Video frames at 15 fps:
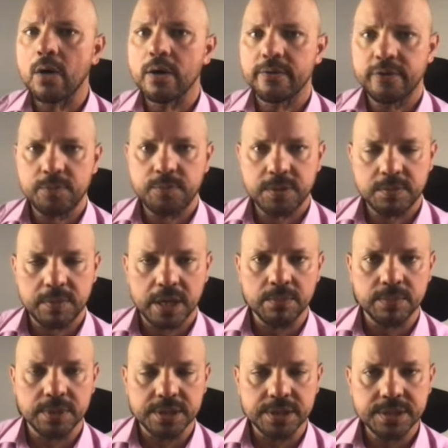VP
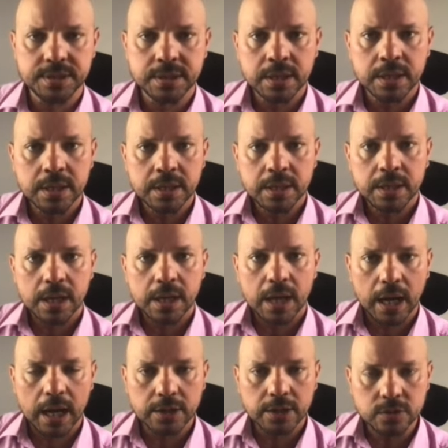members
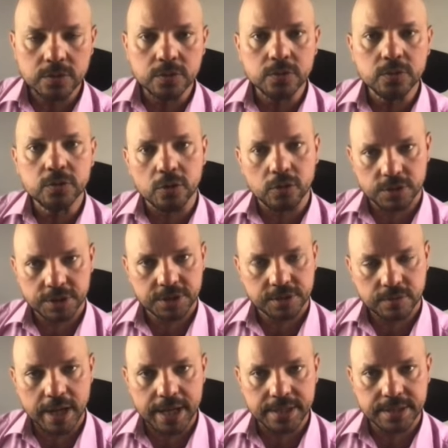to do those
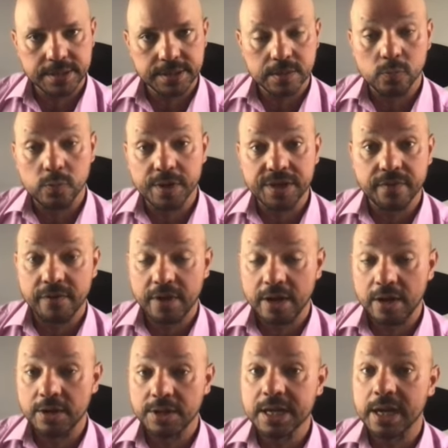trades with a very
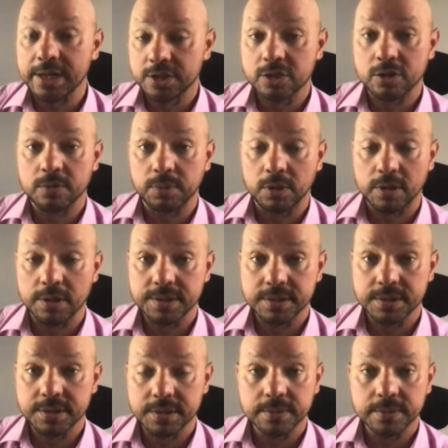tight stop losses.